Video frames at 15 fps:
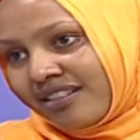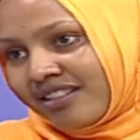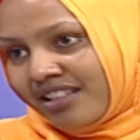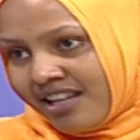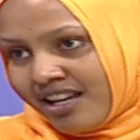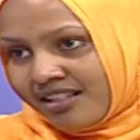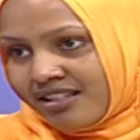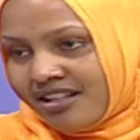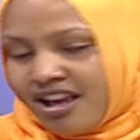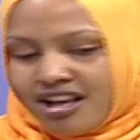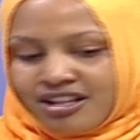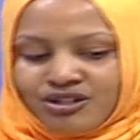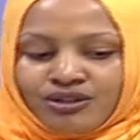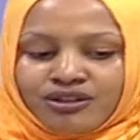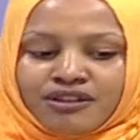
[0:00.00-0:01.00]
Yes.
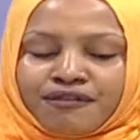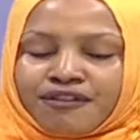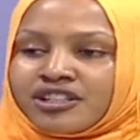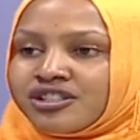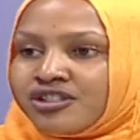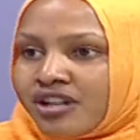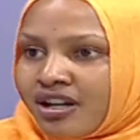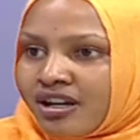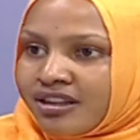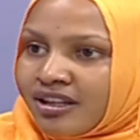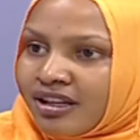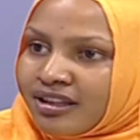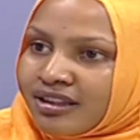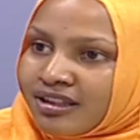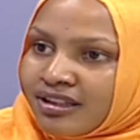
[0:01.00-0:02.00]
So the
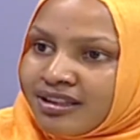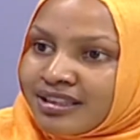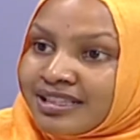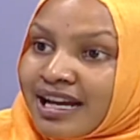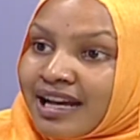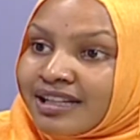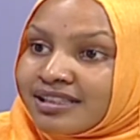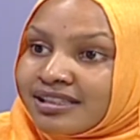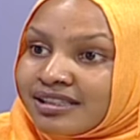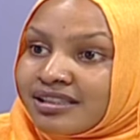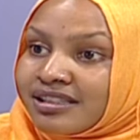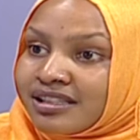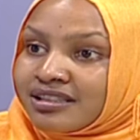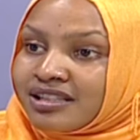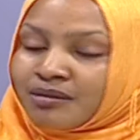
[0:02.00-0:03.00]
dialysis
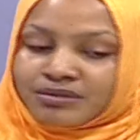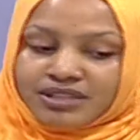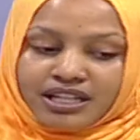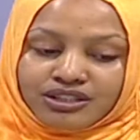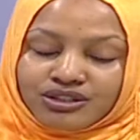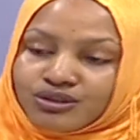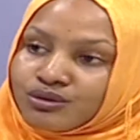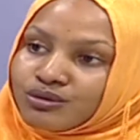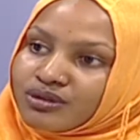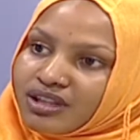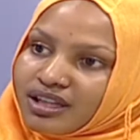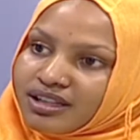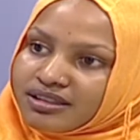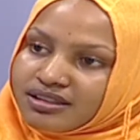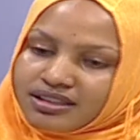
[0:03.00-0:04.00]
system takes two
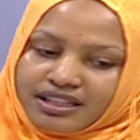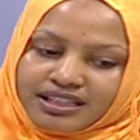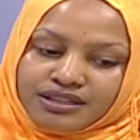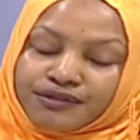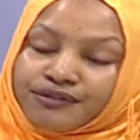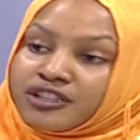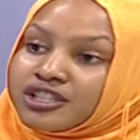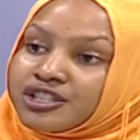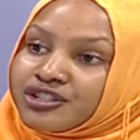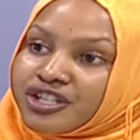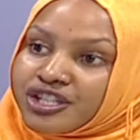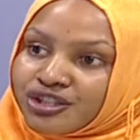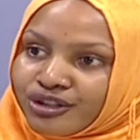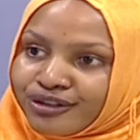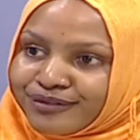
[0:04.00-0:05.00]
things. It's
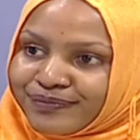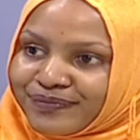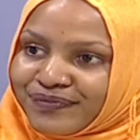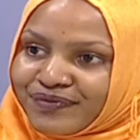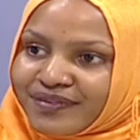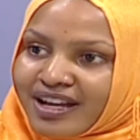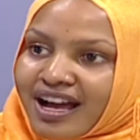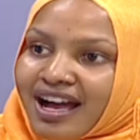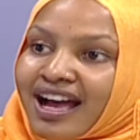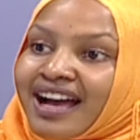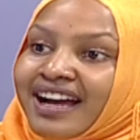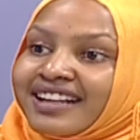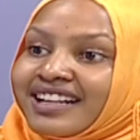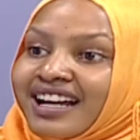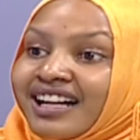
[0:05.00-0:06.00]
filtration
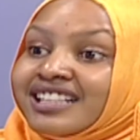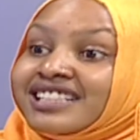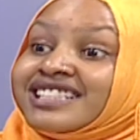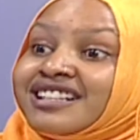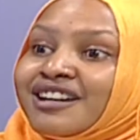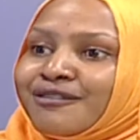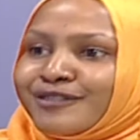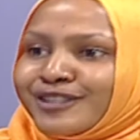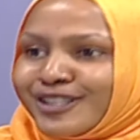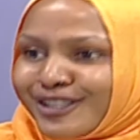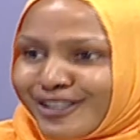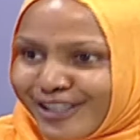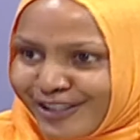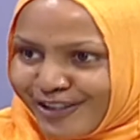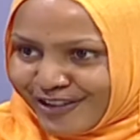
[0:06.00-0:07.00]
and
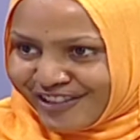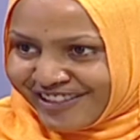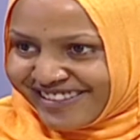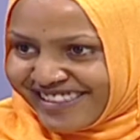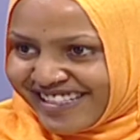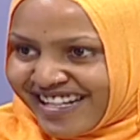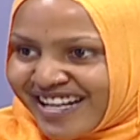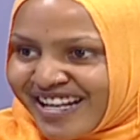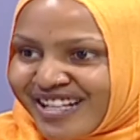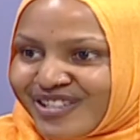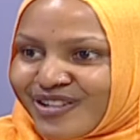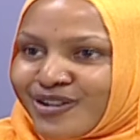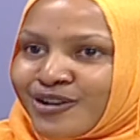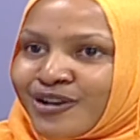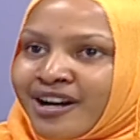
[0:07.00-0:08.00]
ultrafiltration. Okay.
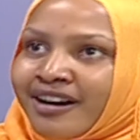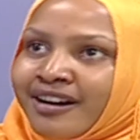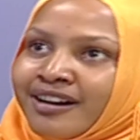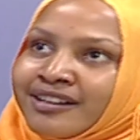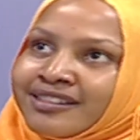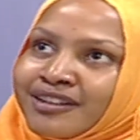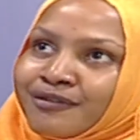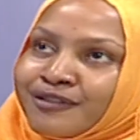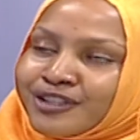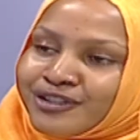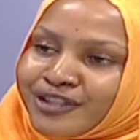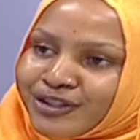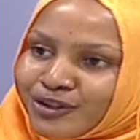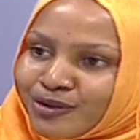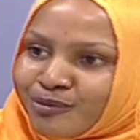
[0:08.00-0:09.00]
So the
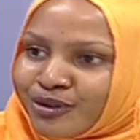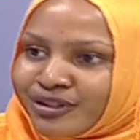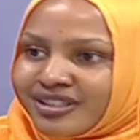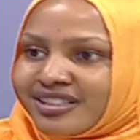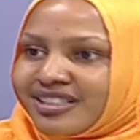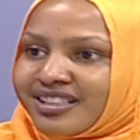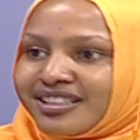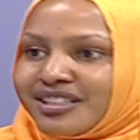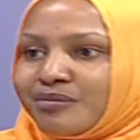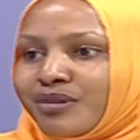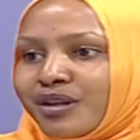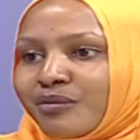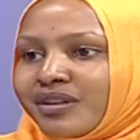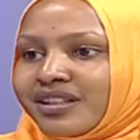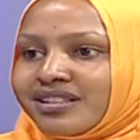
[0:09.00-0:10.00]
filtration process just
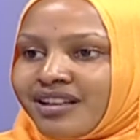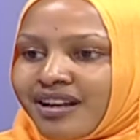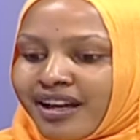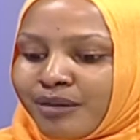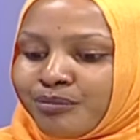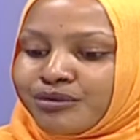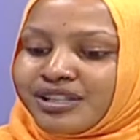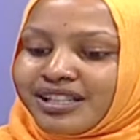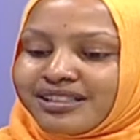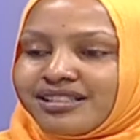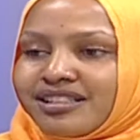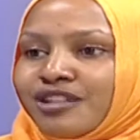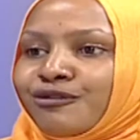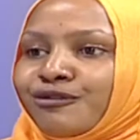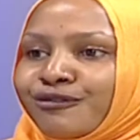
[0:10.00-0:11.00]
simply means that I put a
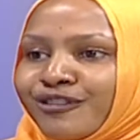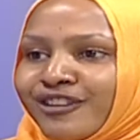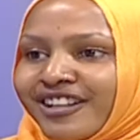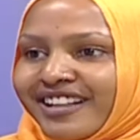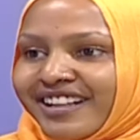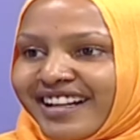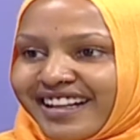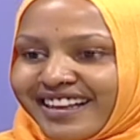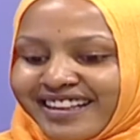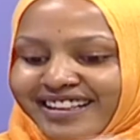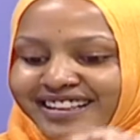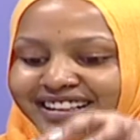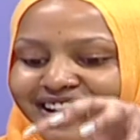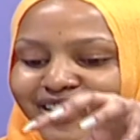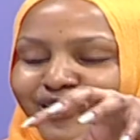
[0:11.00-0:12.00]
sieve, and
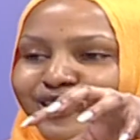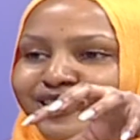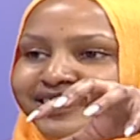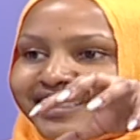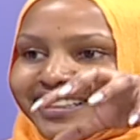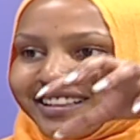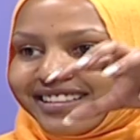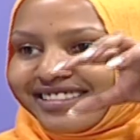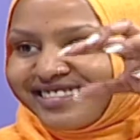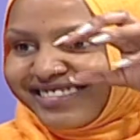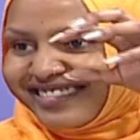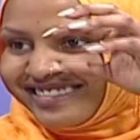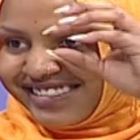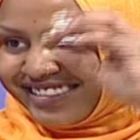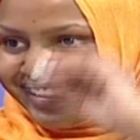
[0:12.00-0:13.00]
then all the
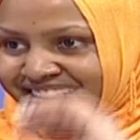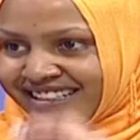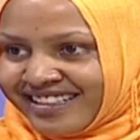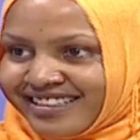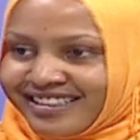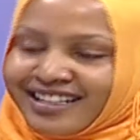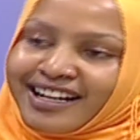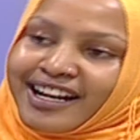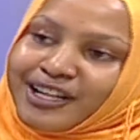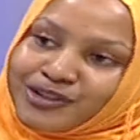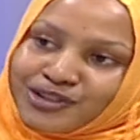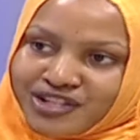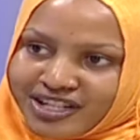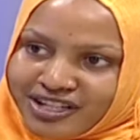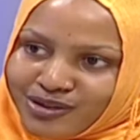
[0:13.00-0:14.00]

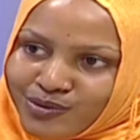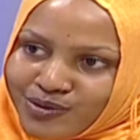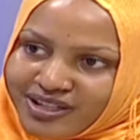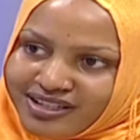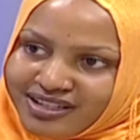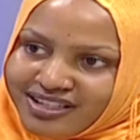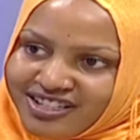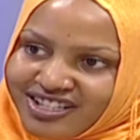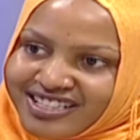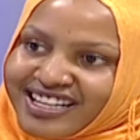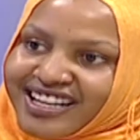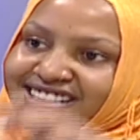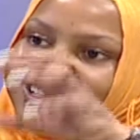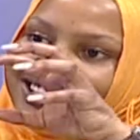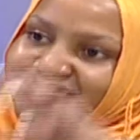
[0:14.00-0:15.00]
nitrogenous waste just
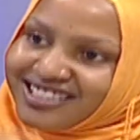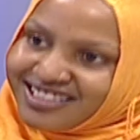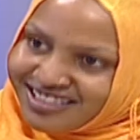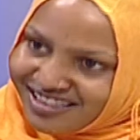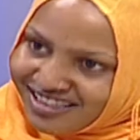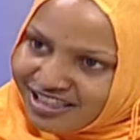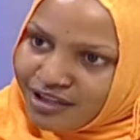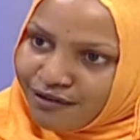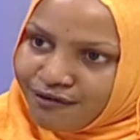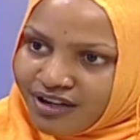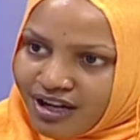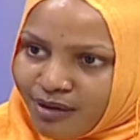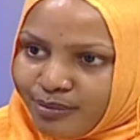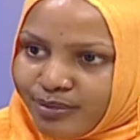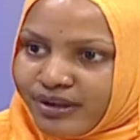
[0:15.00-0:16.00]
gets sieved
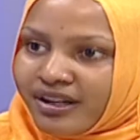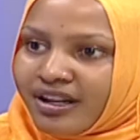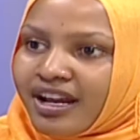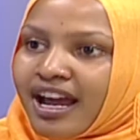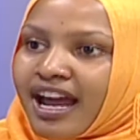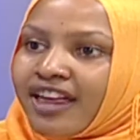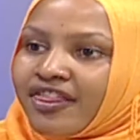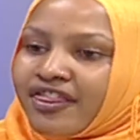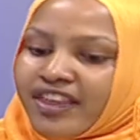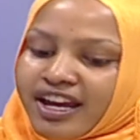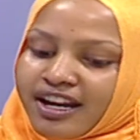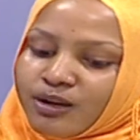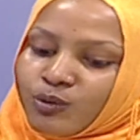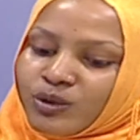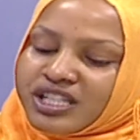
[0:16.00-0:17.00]
up. Mm-hmm. And
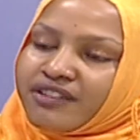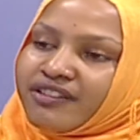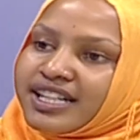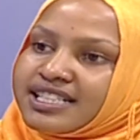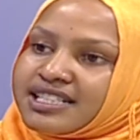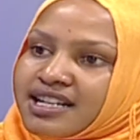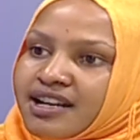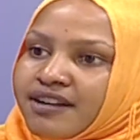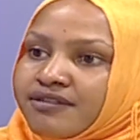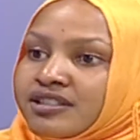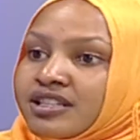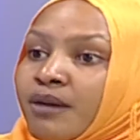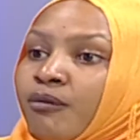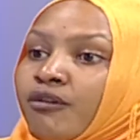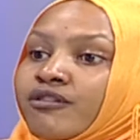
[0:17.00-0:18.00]
then whatever is left,
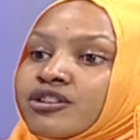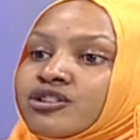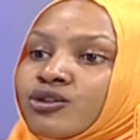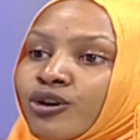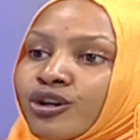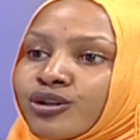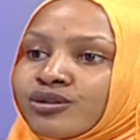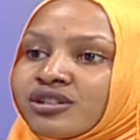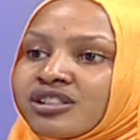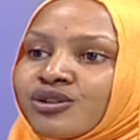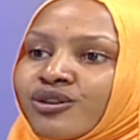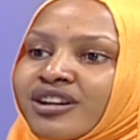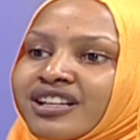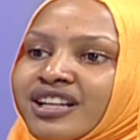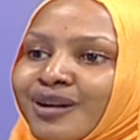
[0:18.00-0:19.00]
some of the solute is
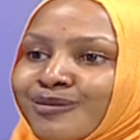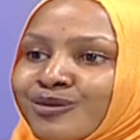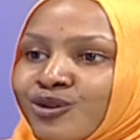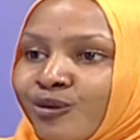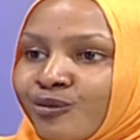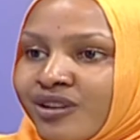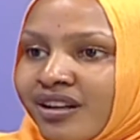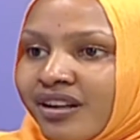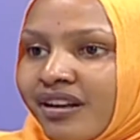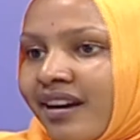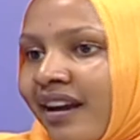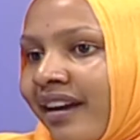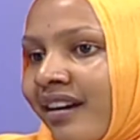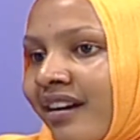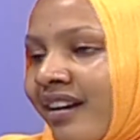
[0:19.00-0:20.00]
already absorbed in it,
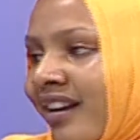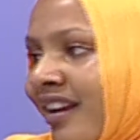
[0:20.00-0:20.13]
like